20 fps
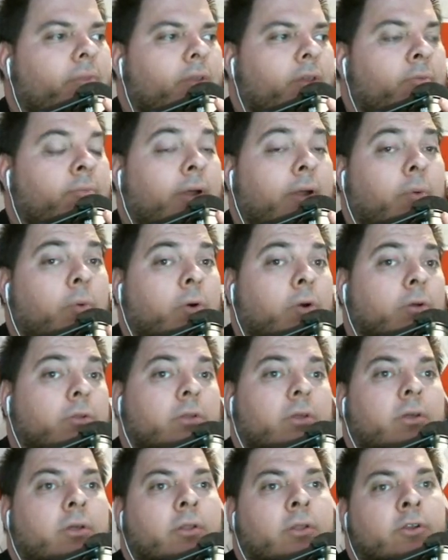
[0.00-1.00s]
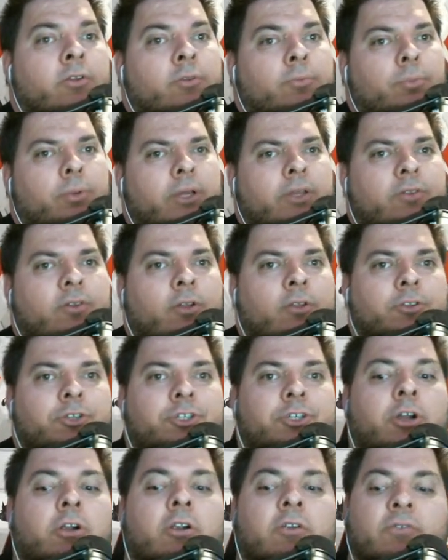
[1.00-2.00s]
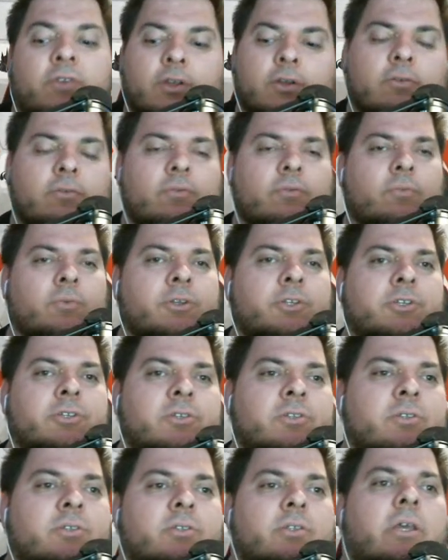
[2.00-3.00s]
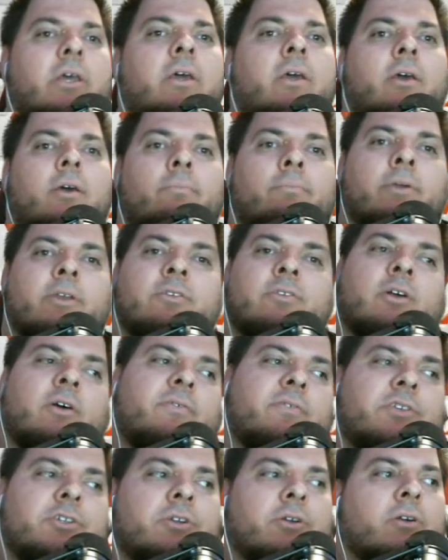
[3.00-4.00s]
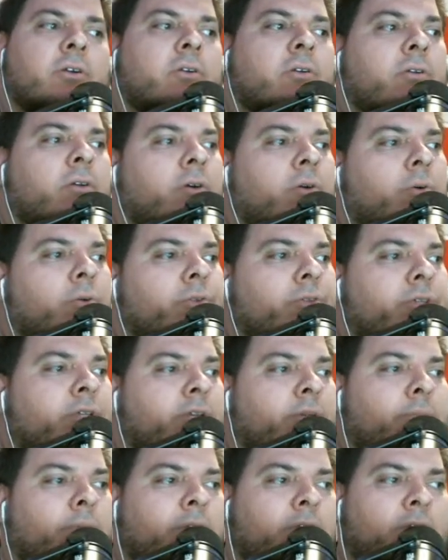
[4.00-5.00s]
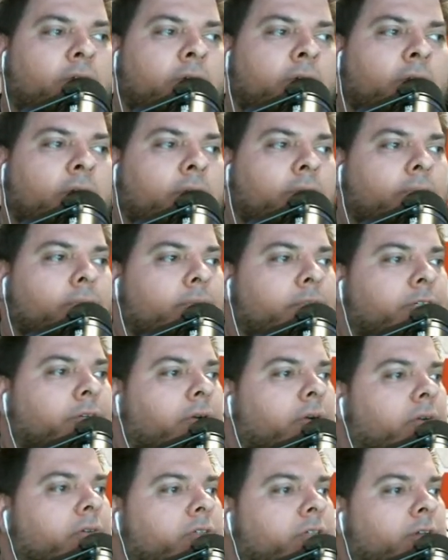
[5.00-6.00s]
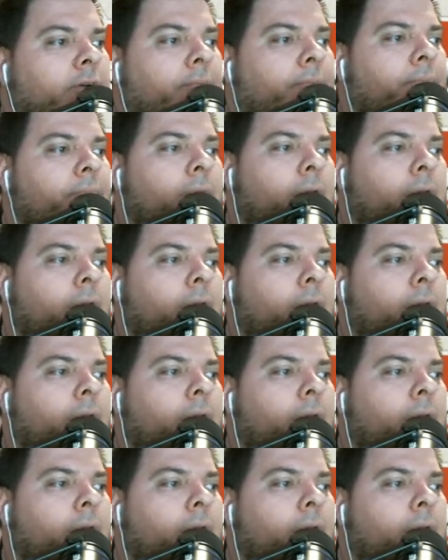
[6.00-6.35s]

world. There's a place called Sharavan, which is based off of Shar, a whole city based around Shar. So,